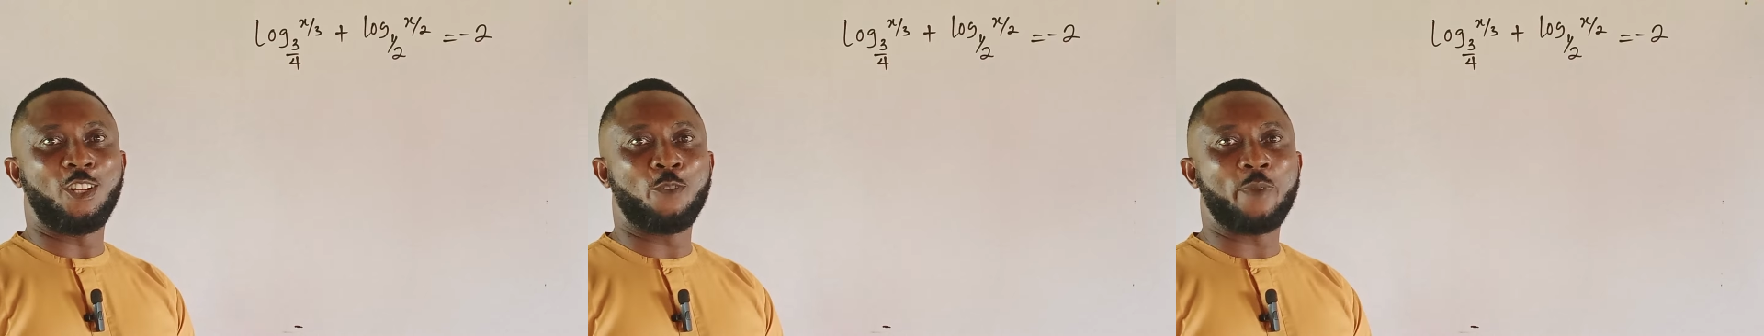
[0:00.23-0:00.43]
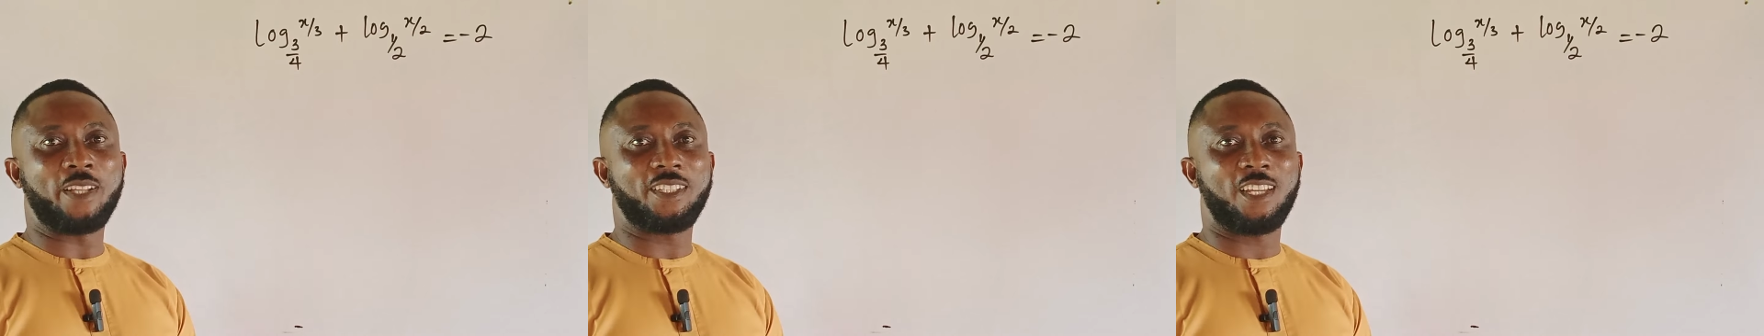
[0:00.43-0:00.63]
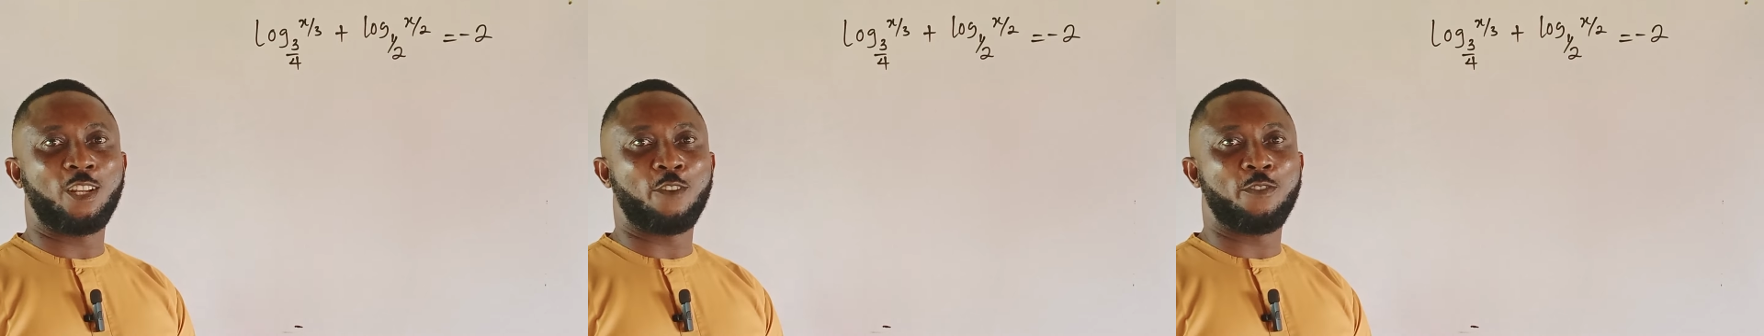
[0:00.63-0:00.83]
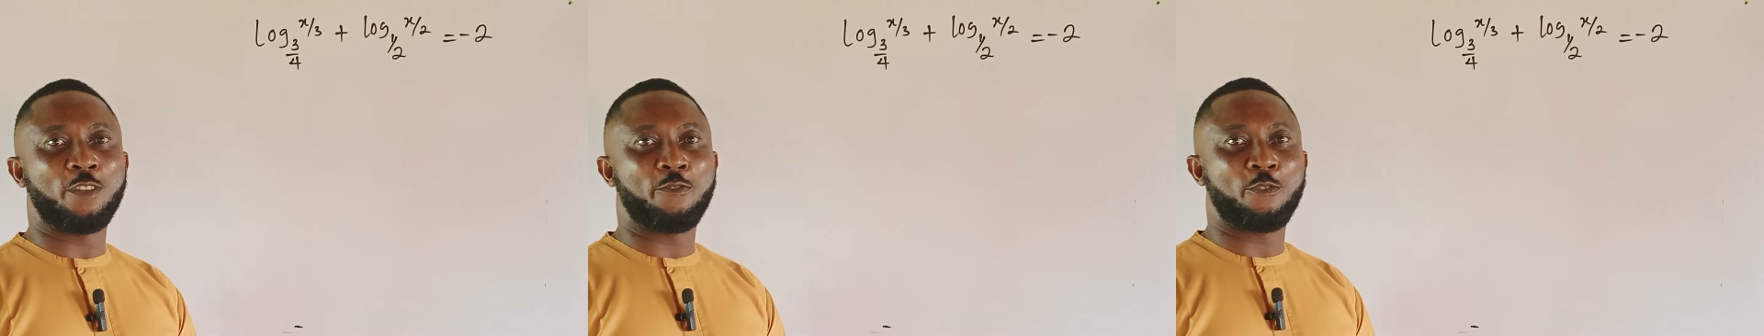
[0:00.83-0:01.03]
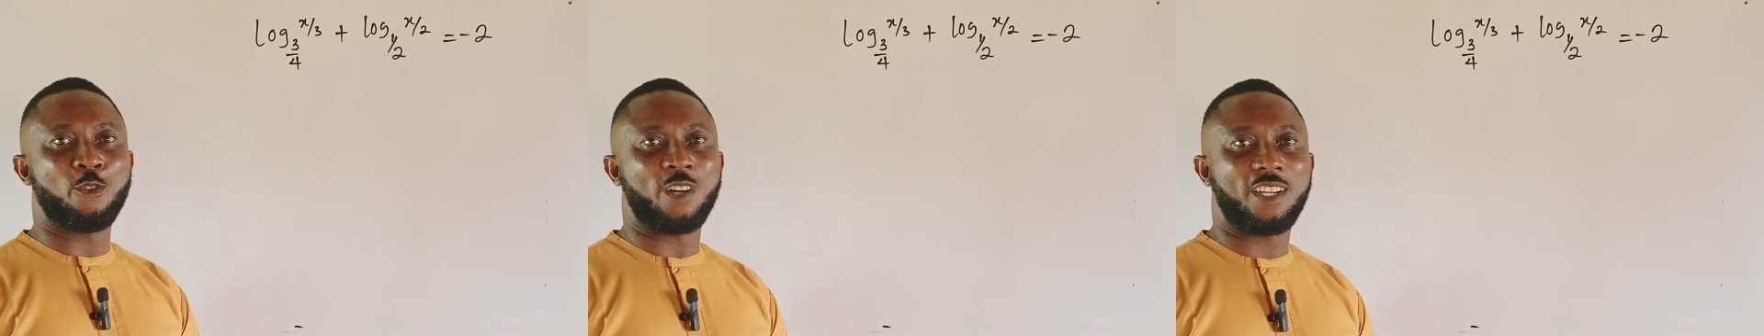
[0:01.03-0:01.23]
Hello, my dear
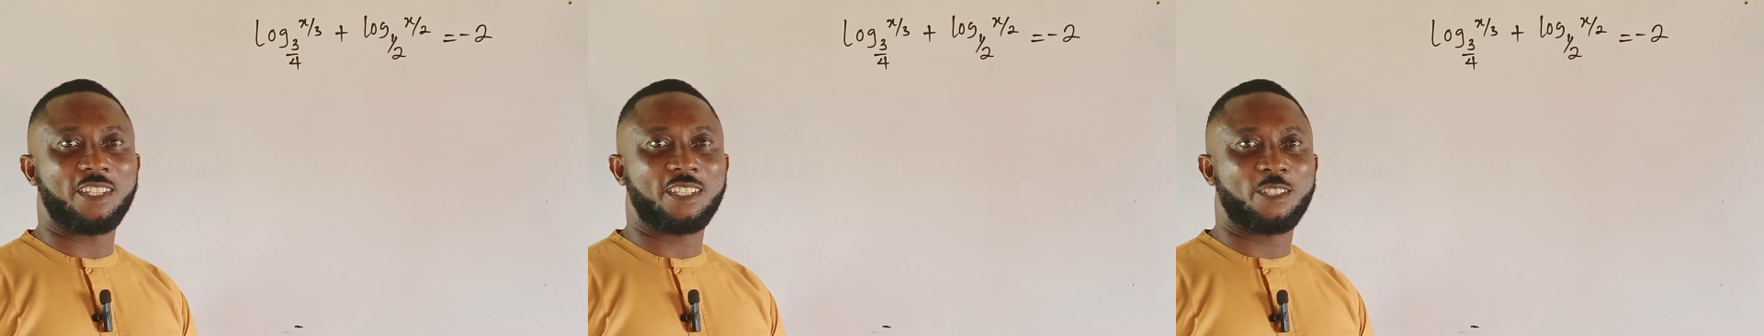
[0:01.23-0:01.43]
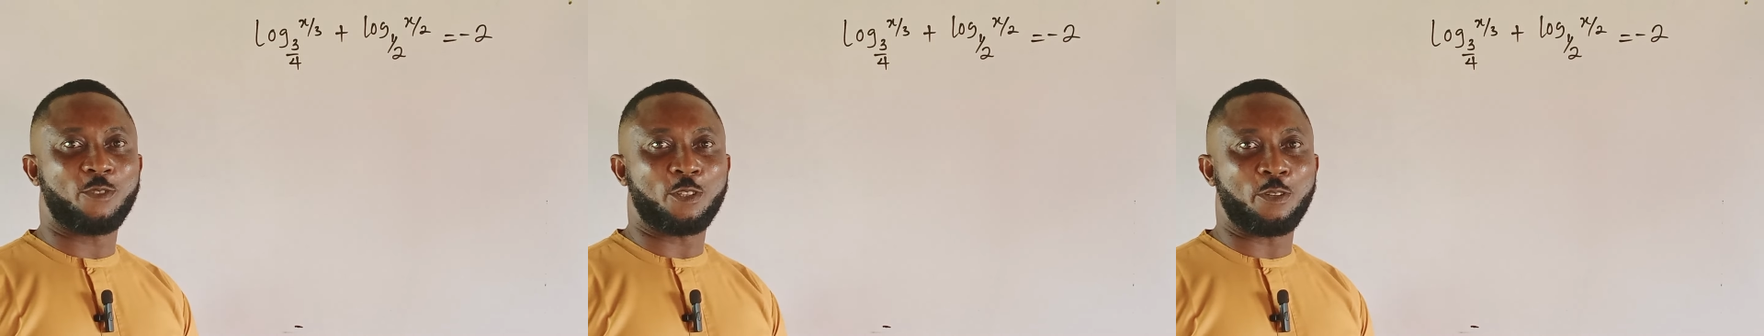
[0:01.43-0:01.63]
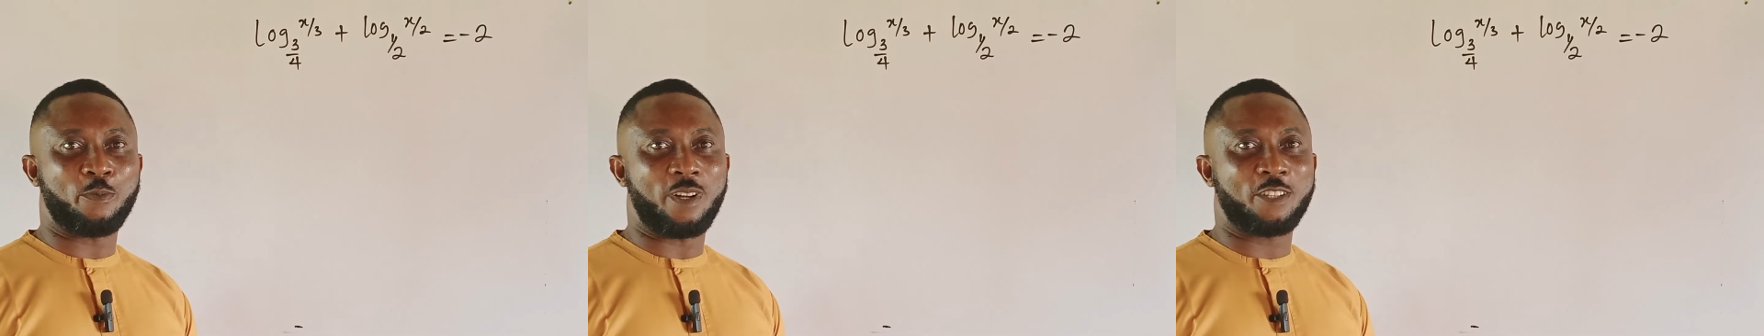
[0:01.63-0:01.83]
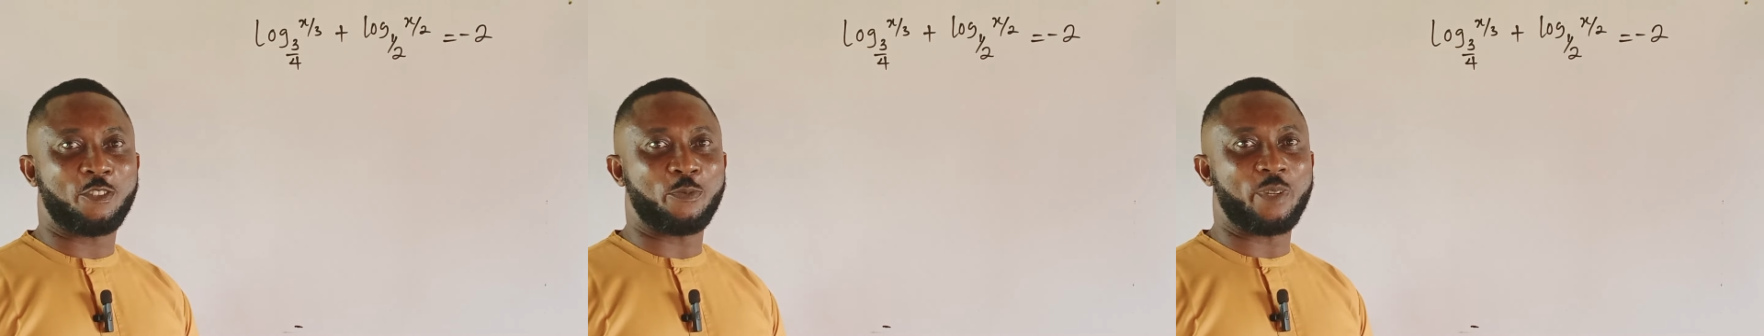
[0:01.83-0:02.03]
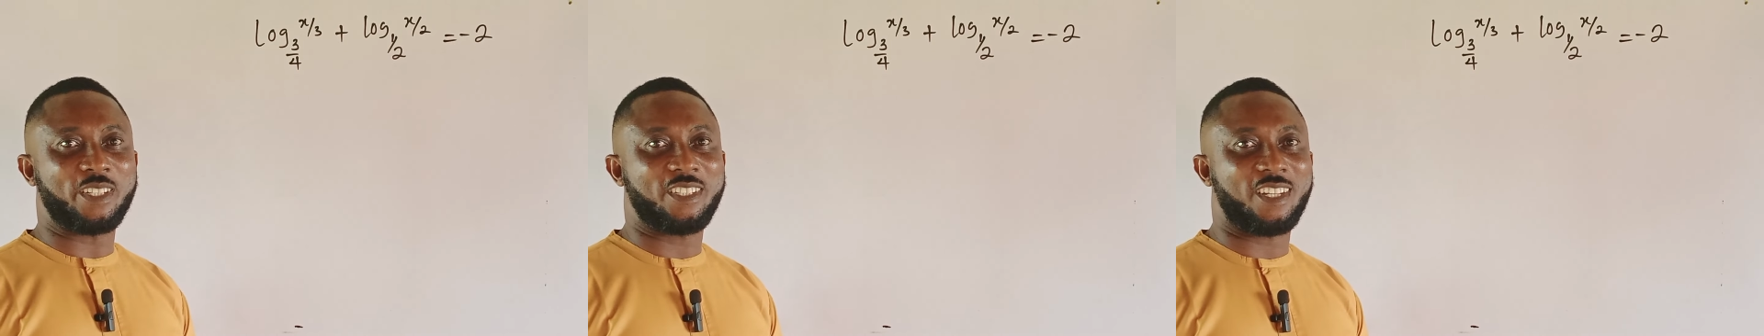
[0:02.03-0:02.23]
lovely viewers. Welcome
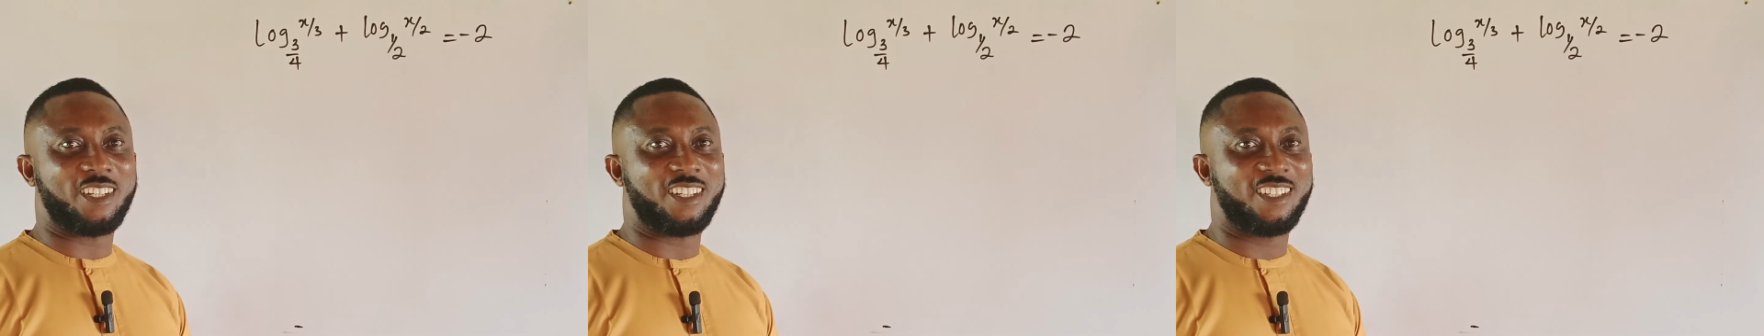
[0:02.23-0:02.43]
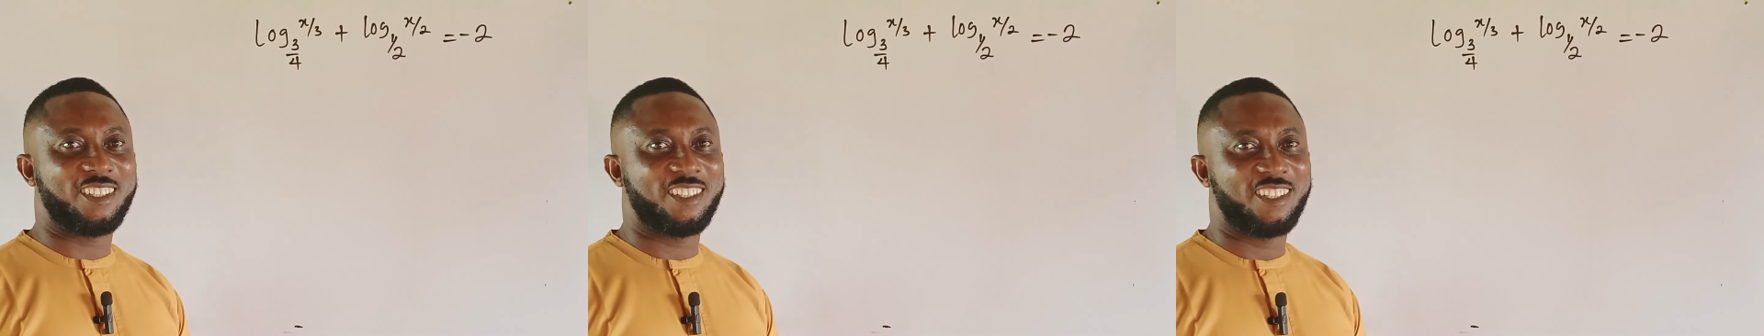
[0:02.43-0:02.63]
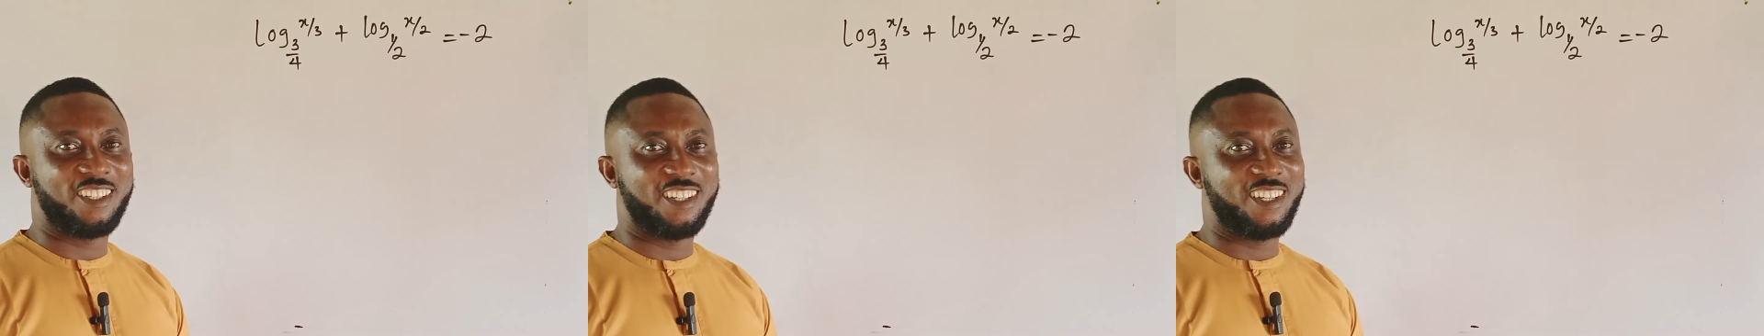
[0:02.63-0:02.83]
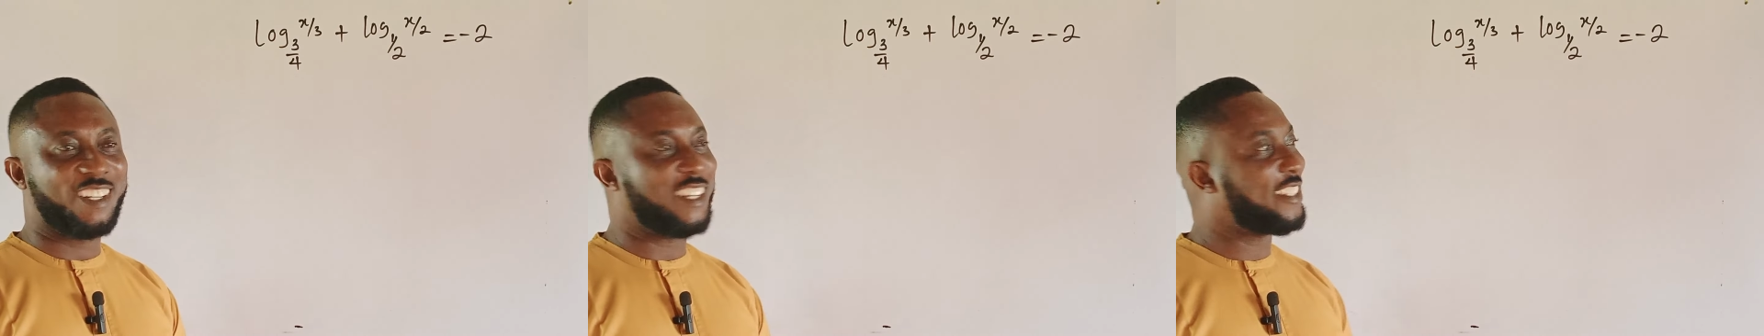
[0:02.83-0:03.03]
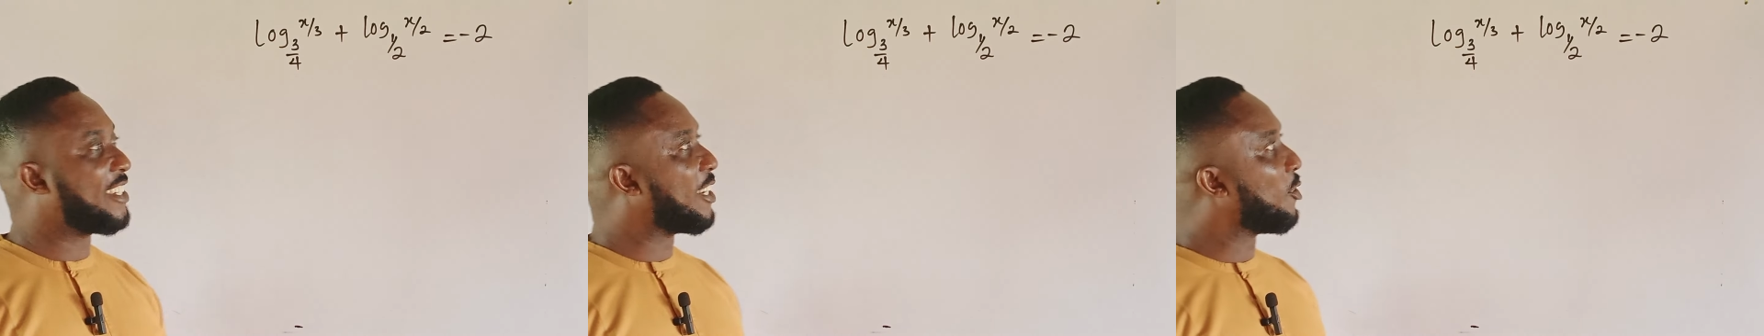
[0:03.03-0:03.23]
back to my channel.
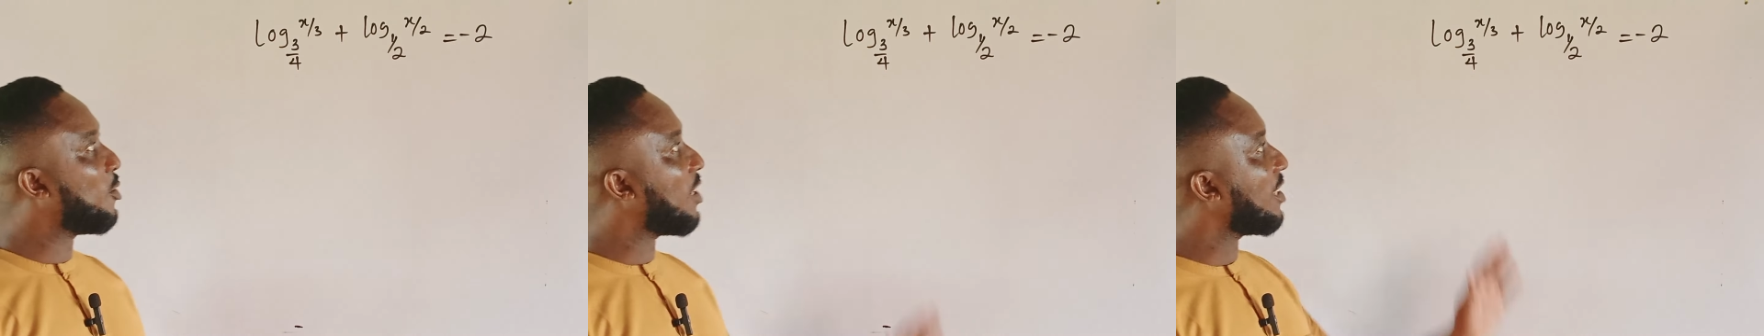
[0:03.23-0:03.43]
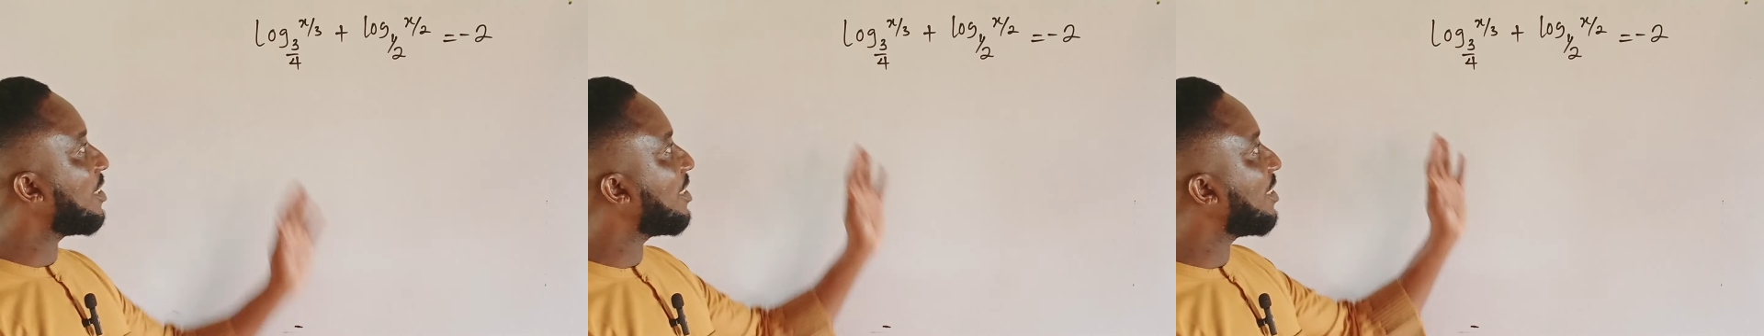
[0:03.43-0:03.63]
Let's take a look